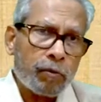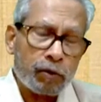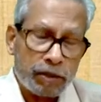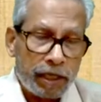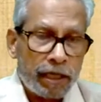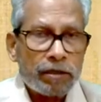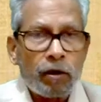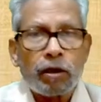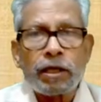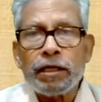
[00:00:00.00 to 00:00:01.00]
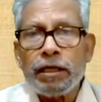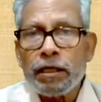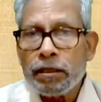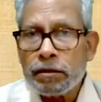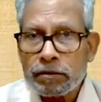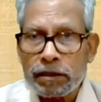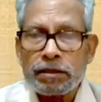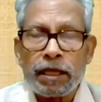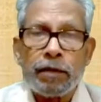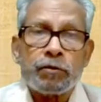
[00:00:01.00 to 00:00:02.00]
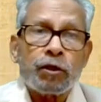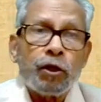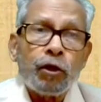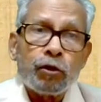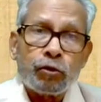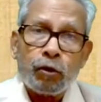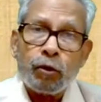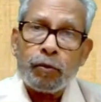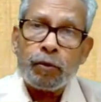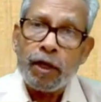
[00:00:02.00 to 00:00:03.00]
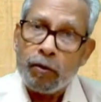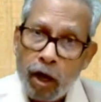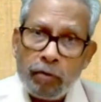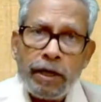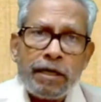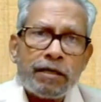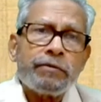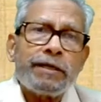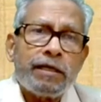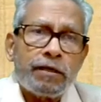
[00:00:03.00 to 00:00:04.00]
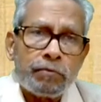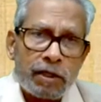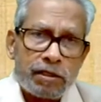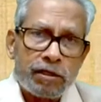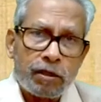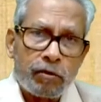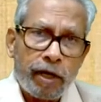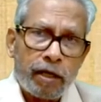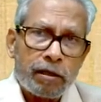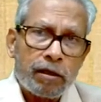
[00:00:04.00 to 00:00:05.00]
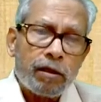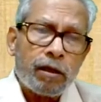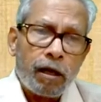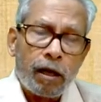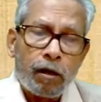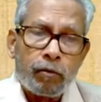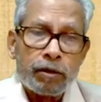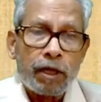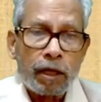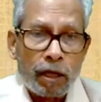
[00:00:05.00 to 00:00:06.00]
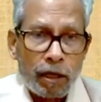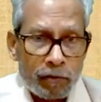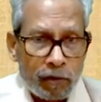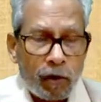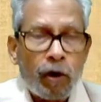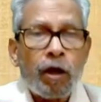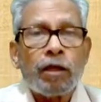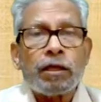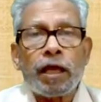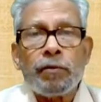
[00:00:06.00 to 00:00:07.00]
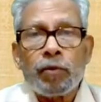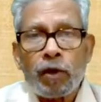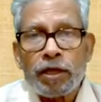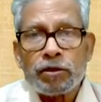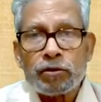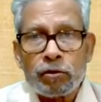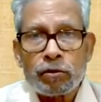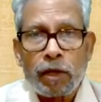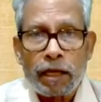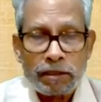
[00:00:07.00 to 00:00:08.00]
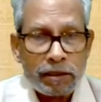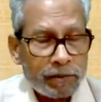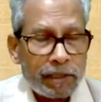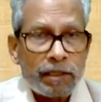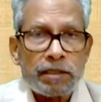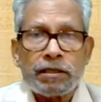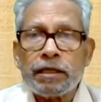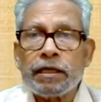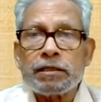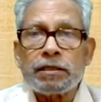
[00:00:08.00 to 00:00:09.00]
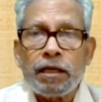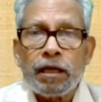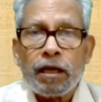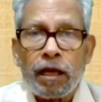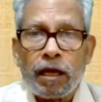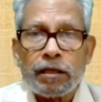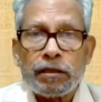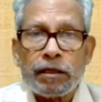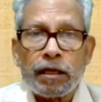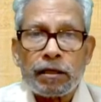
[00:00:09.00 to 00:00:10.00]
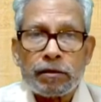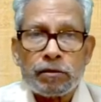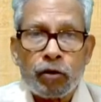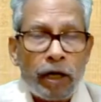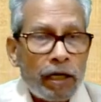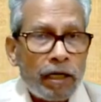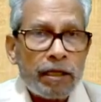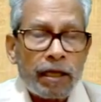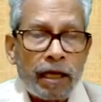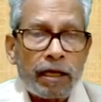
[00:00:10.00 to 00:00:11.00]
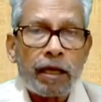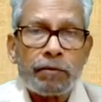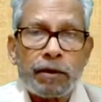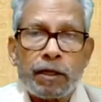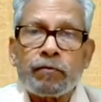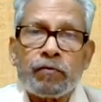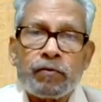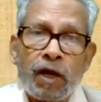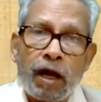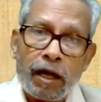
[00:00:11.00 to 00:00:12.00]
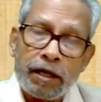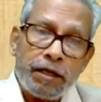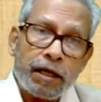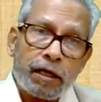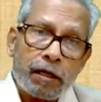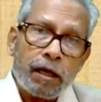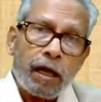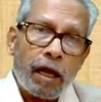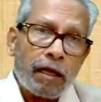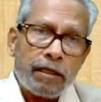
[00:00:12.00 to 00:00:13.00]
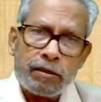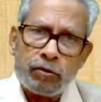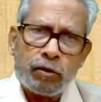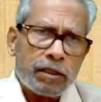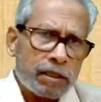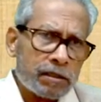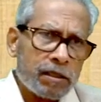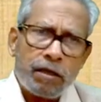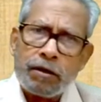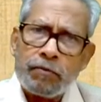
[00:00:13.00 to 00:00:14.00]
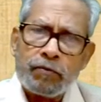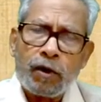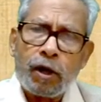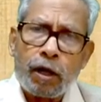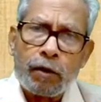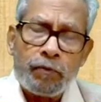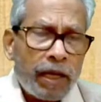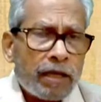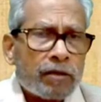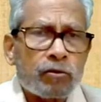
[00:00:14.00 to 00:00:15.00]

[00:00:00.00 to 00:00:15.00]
project or any systems, so involvement is very much required. All the employees should accept these things, and they are jointly they can have a idea. And it should be just like a big